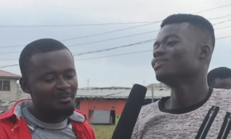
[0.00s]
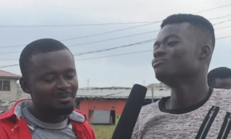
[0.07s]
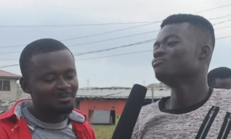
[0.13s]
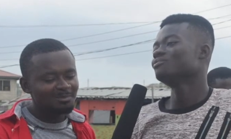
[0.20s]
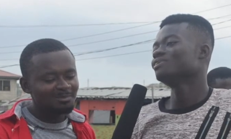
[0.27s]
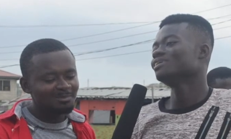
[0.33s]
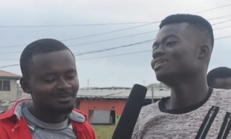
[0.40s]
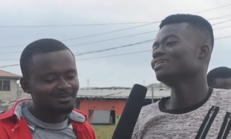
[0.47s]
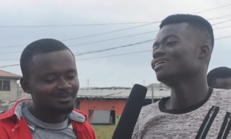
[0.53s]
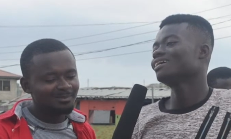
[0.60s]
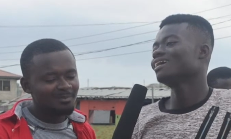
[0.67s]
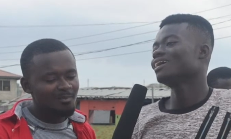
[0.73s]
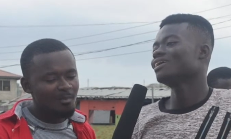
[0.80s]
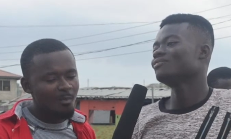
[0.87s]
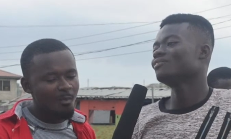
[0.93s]
Speaker 1: and make
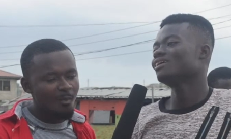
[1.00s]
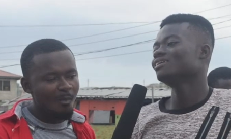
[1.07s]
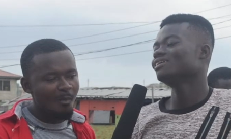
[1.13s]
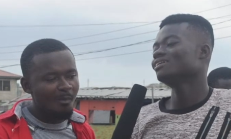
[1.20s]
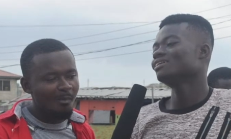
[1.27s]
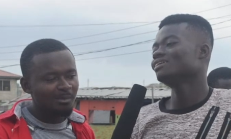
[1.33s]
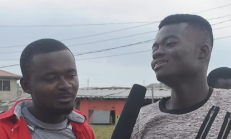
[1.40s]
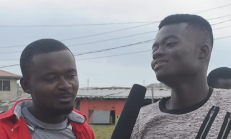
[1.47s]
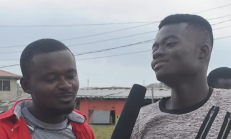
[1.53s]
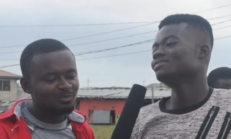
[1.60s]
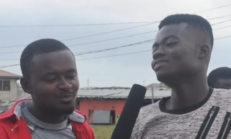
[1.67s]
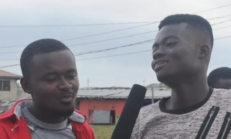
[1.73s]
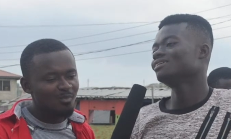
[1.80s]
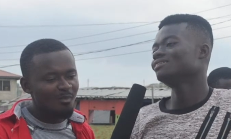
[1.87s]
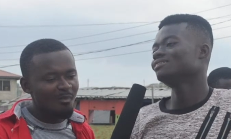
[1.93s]
our
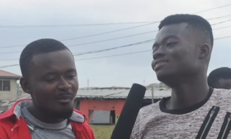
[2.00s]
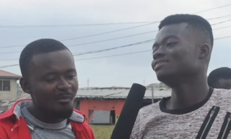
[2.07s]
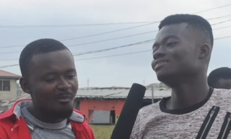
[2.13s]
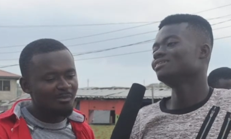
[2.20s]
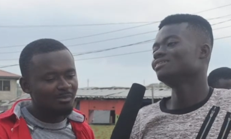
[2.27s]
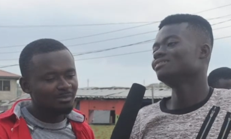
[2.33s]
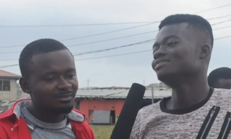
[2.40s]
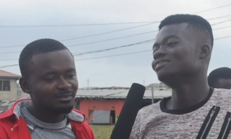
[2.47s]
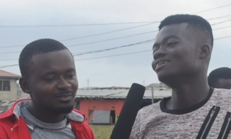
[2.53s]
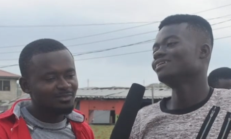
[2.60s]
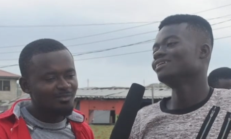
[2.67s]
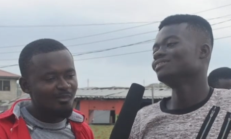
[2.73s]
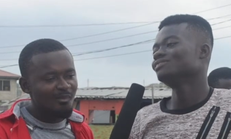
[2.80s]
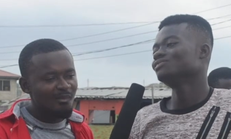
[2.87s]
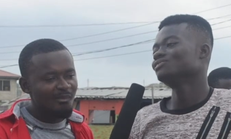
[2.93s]
nation great
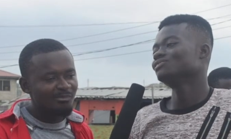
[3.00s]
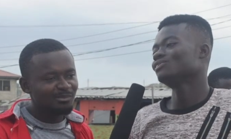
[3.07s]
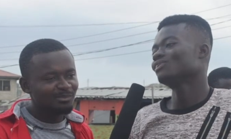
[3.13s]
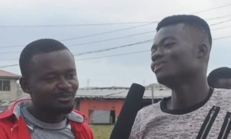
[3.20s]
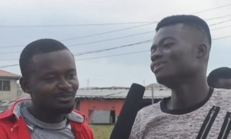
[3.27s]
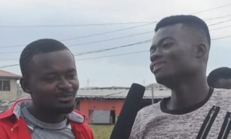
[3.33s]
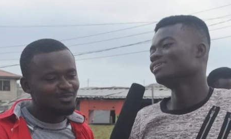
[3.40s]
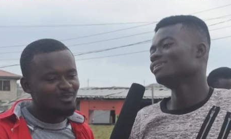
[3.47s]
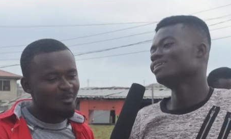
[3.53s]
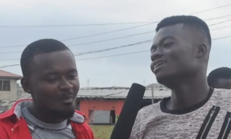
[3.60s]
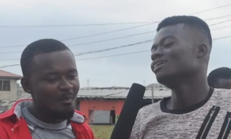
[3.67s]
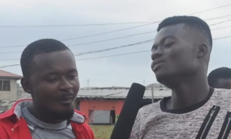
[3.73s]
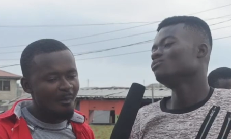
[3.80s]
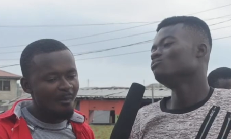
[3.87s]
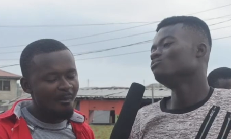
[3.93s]
and strong,
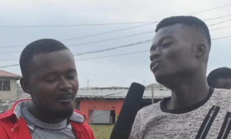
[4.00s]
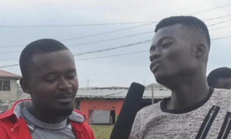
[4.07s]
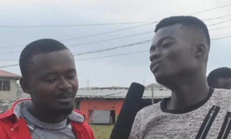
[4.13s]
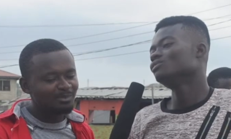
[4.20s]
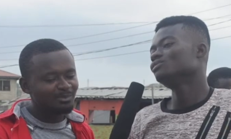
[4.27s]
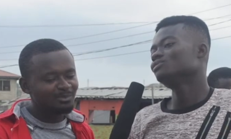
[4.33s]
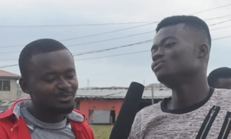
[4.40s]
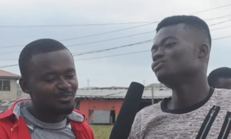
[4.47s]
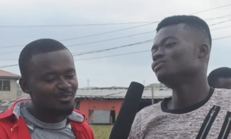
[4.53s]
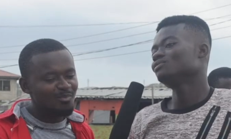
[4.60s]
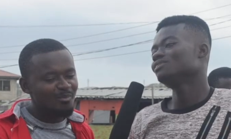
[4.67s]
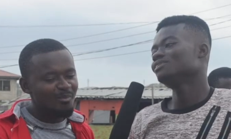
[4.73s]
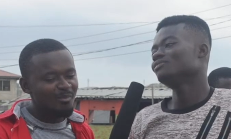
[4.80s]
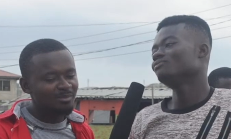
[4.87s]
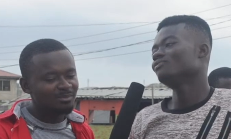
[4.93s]
both to
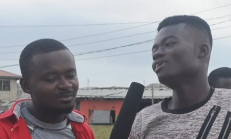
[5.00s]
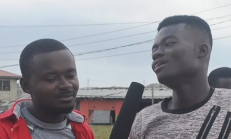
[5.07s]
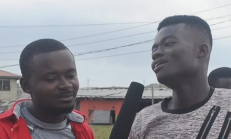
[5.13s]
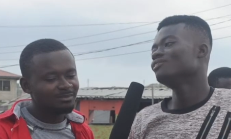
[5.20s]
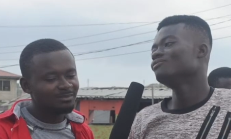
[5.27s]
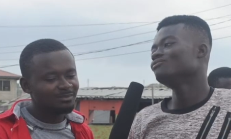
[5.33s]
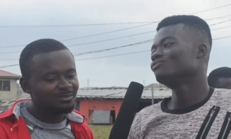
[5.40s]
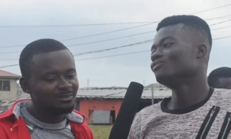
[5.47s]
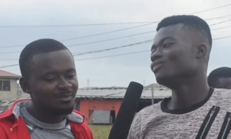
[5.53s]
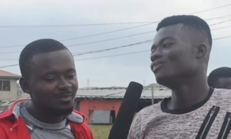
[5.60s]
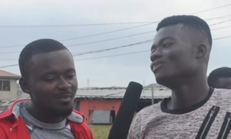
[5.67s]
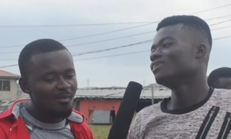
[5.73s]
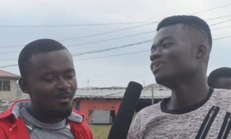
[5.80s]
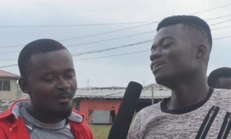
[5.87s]
defend forever